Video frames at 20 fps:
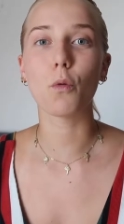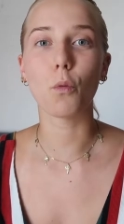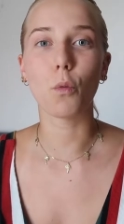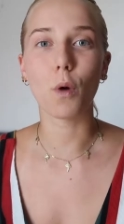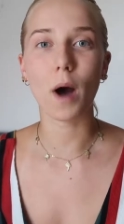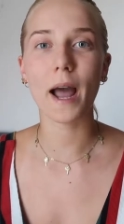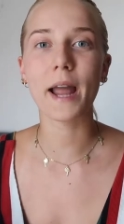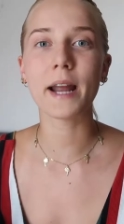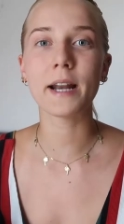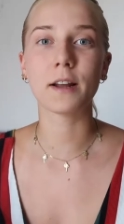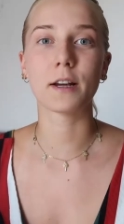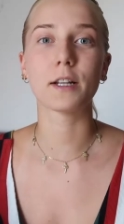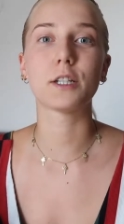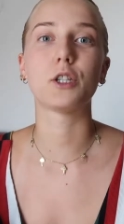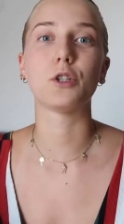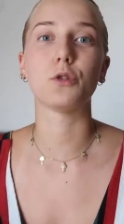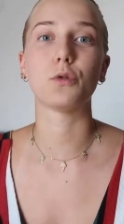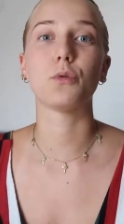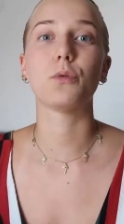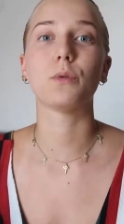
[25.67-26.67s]
why not
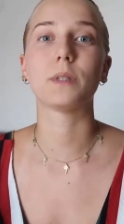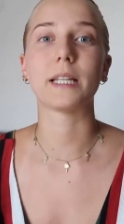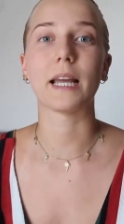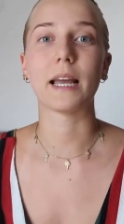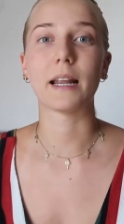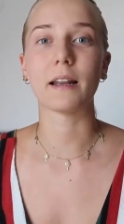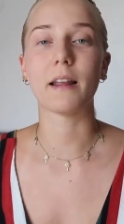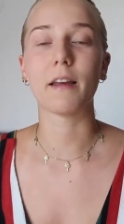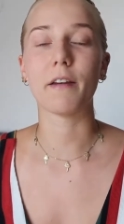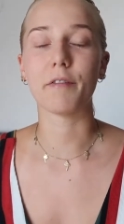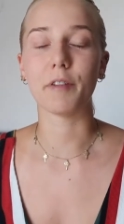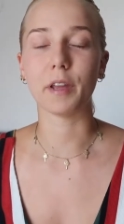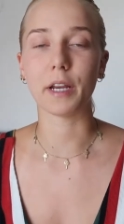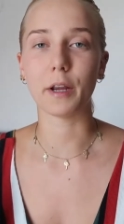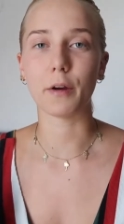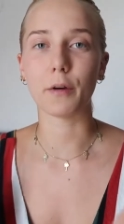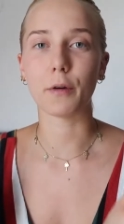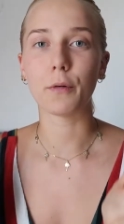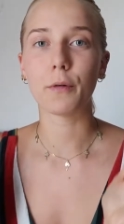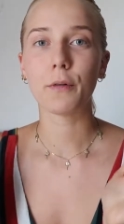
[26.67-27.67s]
do then a
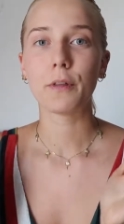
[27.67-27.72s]
video